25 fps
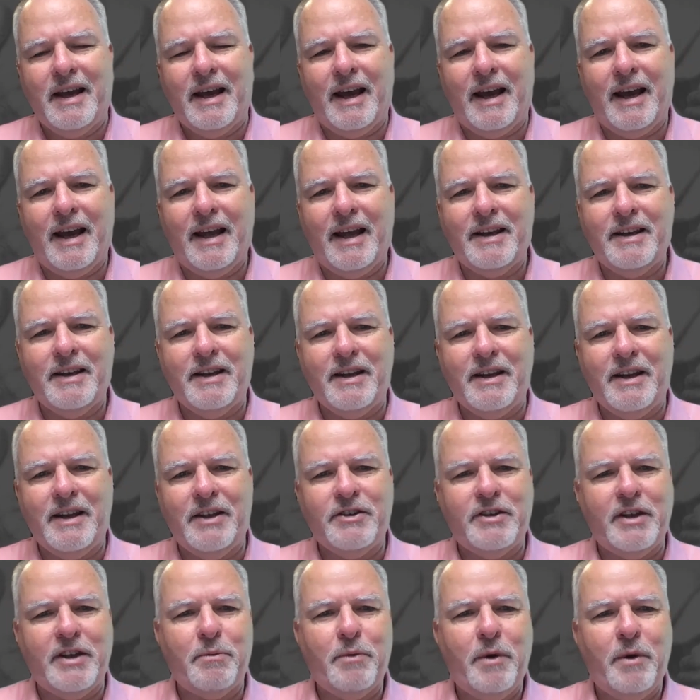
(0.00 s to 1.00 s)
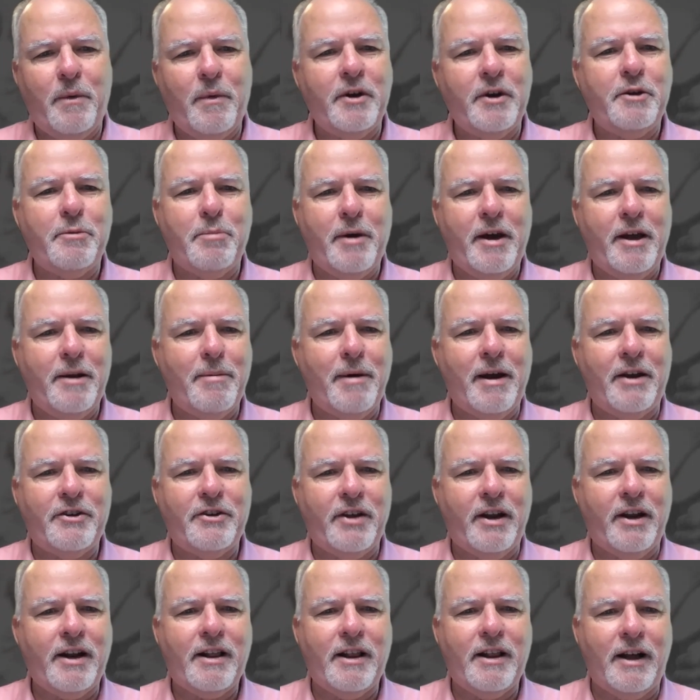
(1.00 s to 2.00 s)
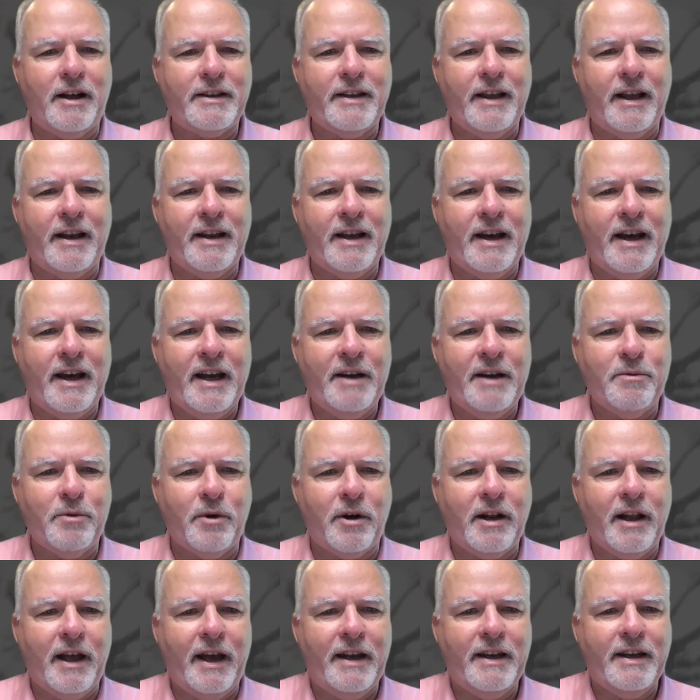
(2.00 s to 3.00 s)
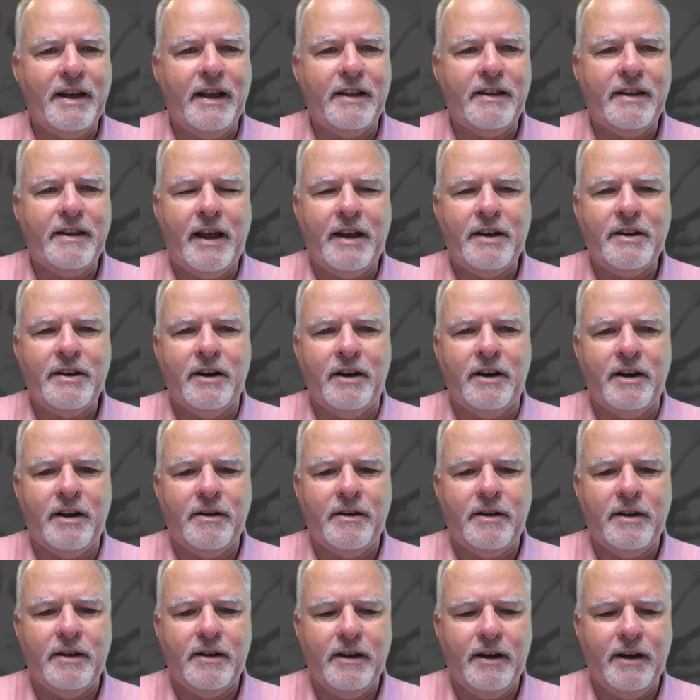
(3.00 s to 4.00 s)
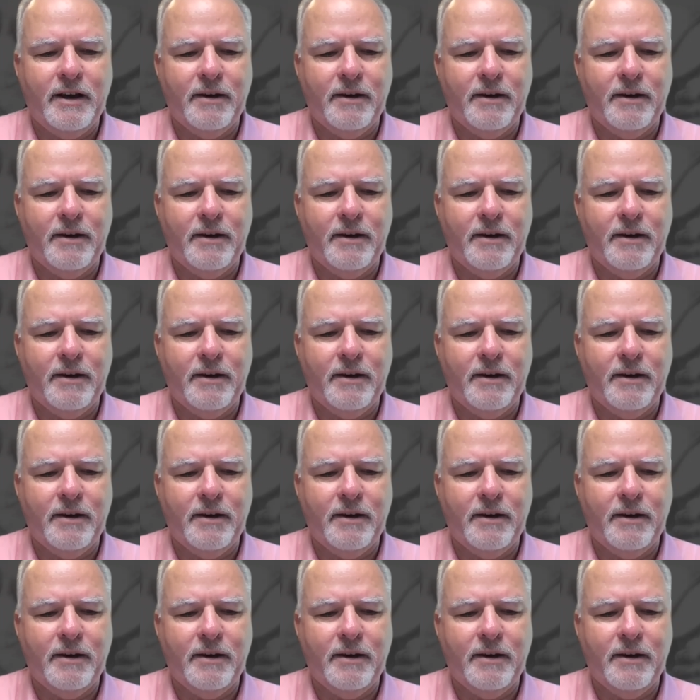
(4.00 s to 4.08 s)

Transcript: And he said, We went to bed about 10 o'clock that night and we're glad to get that done.